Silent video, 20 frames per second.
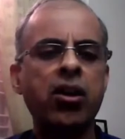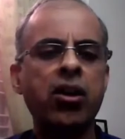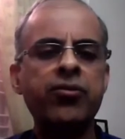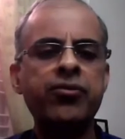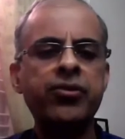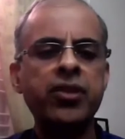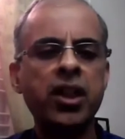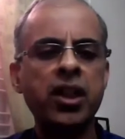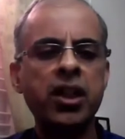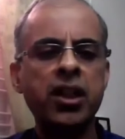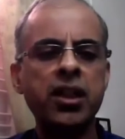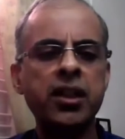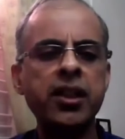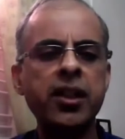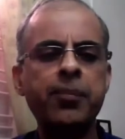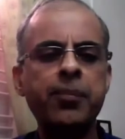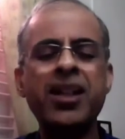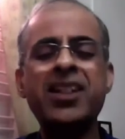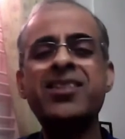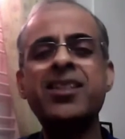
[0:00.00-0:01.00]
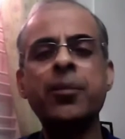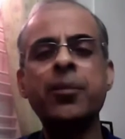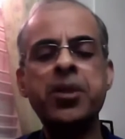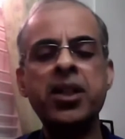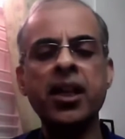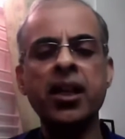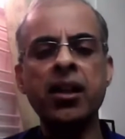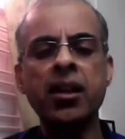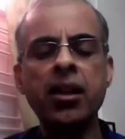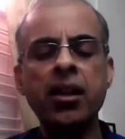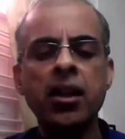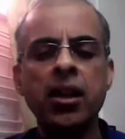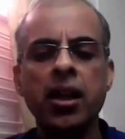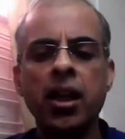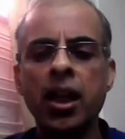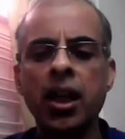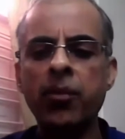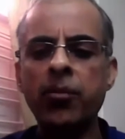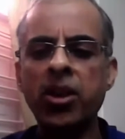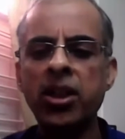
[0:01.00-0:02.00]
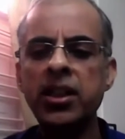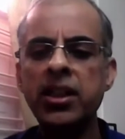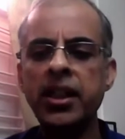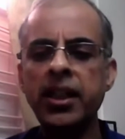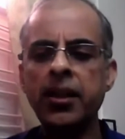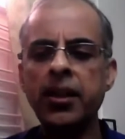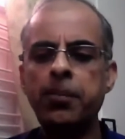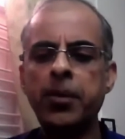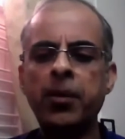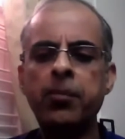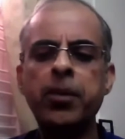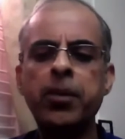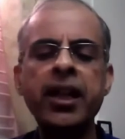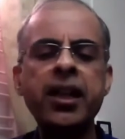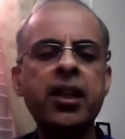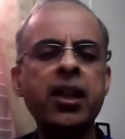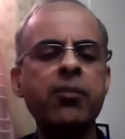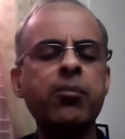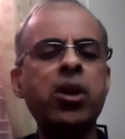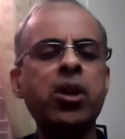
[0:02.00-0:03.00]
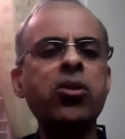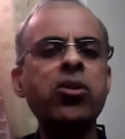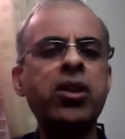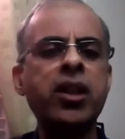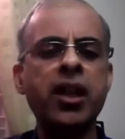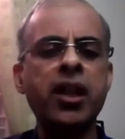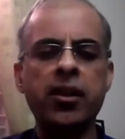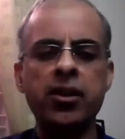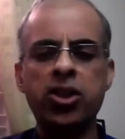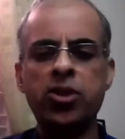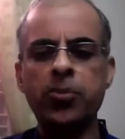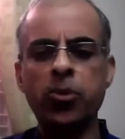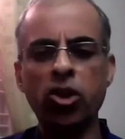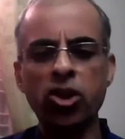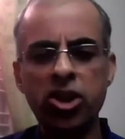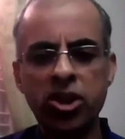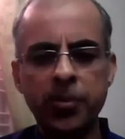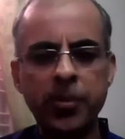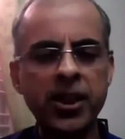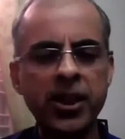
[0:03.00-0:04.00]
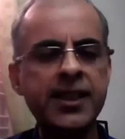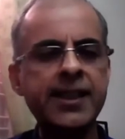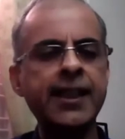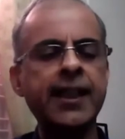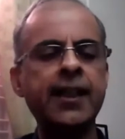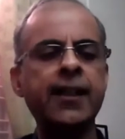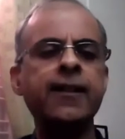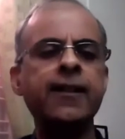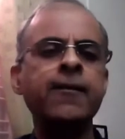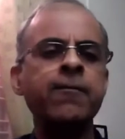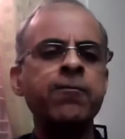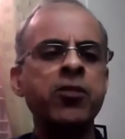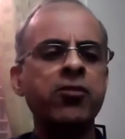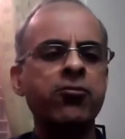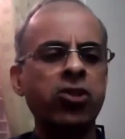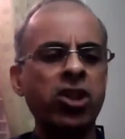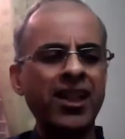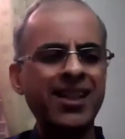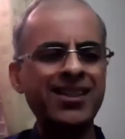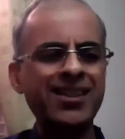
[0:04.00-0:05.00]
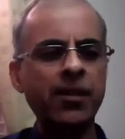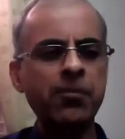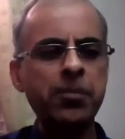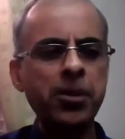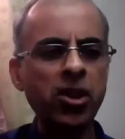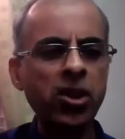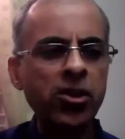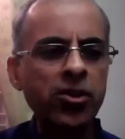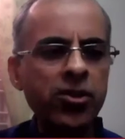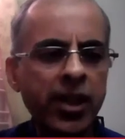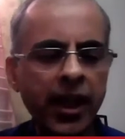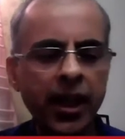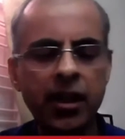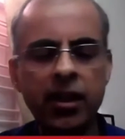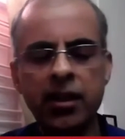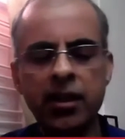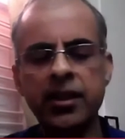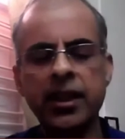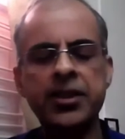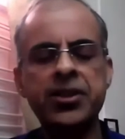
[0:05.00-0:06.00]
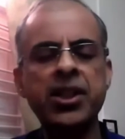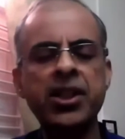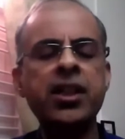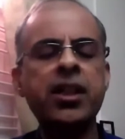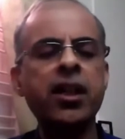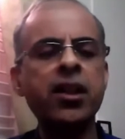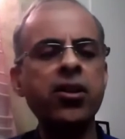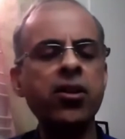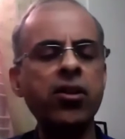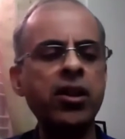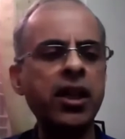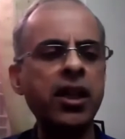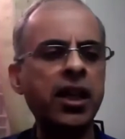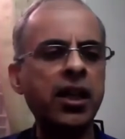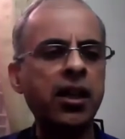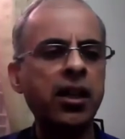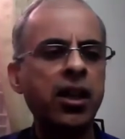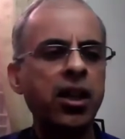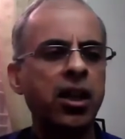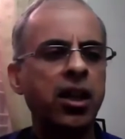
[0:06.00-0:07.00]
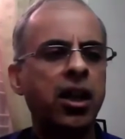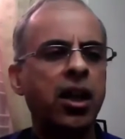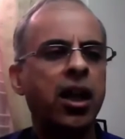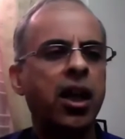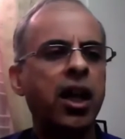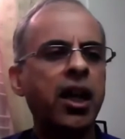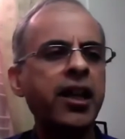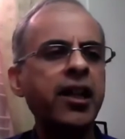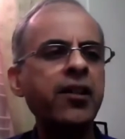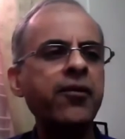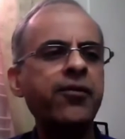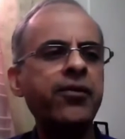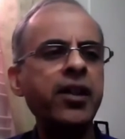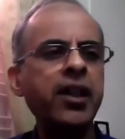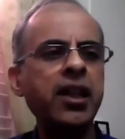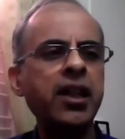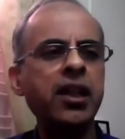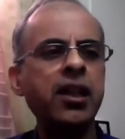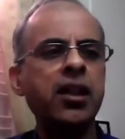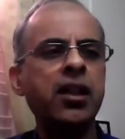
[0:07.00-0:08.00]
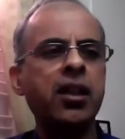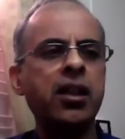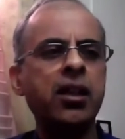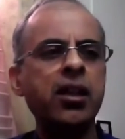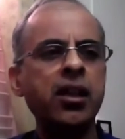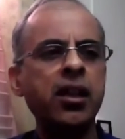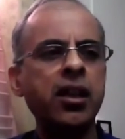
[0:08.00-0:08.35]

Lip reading: of the perception among the public about a sports person, for example, you take Sachin Tendulkar. But if he